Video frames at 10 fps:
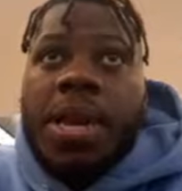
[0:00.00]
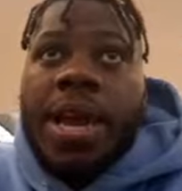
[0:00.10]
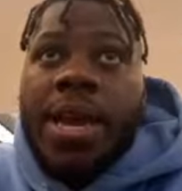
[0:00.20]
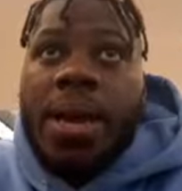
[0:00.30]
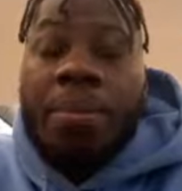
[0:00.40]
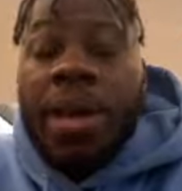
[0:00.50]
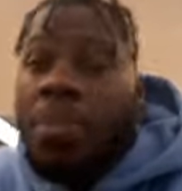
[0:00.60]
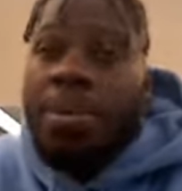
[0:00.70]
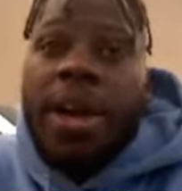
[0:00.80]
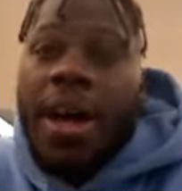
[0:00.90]
Like I played
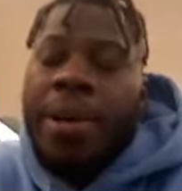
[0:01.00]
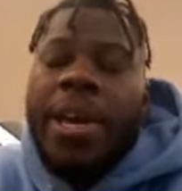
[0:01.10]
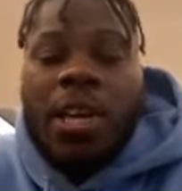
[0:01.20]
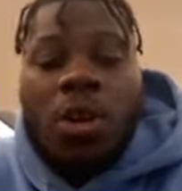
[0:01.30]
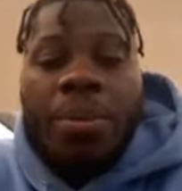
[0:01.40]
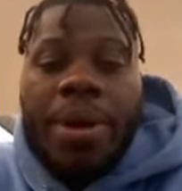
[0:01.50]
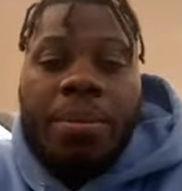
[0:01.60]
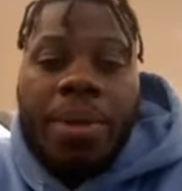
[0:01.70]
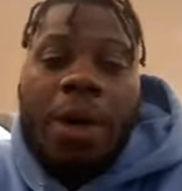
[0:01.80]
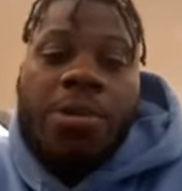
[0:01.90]
a little
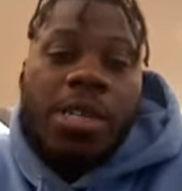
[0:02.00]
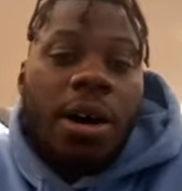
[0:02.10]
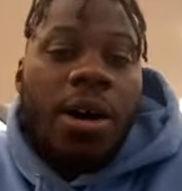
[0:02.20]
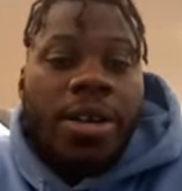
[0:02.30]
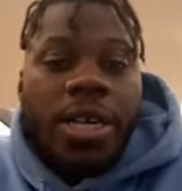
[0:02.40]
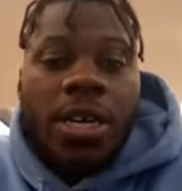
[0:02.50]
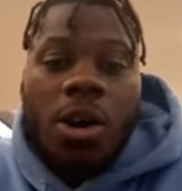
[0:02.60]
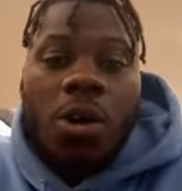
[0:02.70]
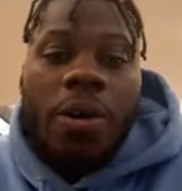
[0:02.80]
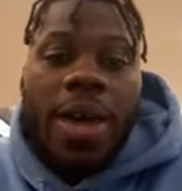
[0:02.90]
bit, but I was young,
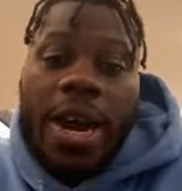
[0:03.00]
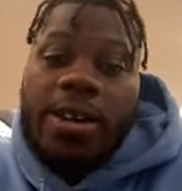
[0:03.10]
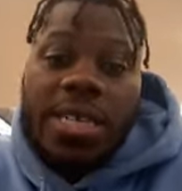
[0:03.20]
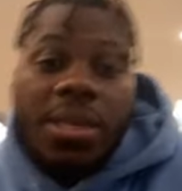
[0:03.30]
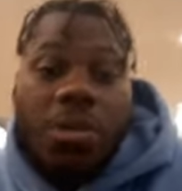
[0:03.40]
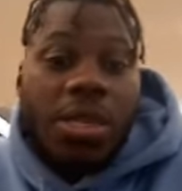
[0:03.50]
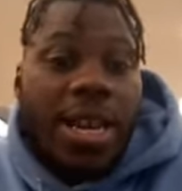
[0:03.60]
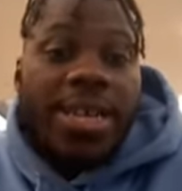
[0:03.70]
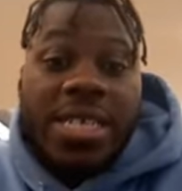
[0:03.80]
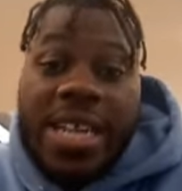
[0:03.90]
and our team was
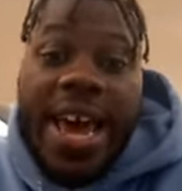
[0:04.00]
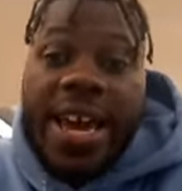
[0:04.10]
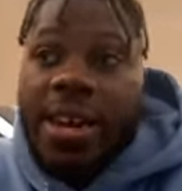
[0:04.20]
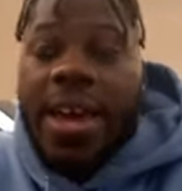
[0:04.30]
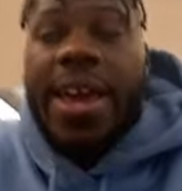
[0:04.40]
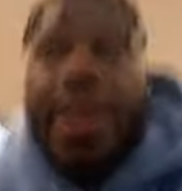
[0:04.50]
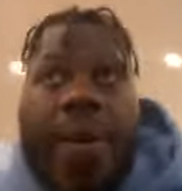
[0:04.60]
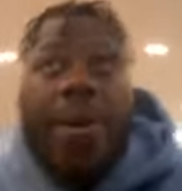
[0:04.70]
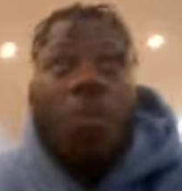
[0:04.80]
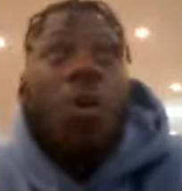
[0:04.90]
like stacked. Like
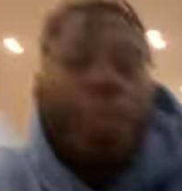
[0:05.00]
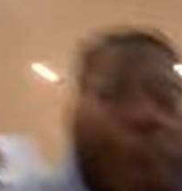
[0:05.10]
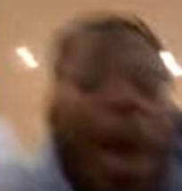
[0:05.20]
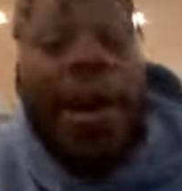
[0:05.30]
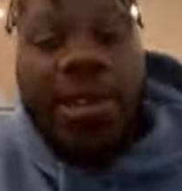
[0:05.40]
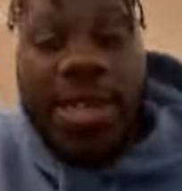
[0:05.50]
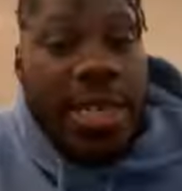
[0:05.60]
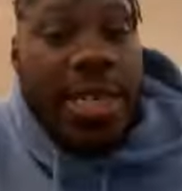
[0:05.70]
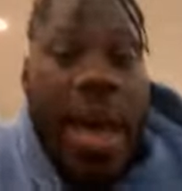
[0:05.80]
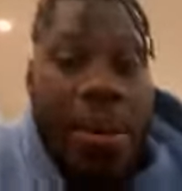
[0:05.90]
we were a powerhouse at
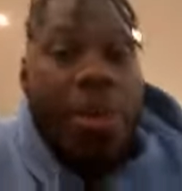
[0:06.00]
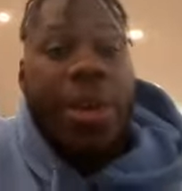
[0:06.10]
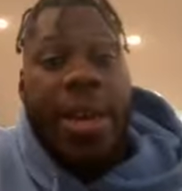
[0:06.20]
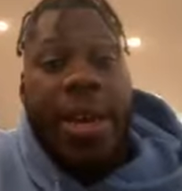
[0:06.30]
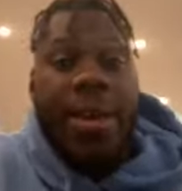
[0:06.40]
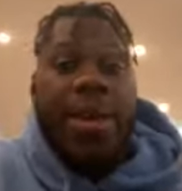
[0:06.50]
the time, really.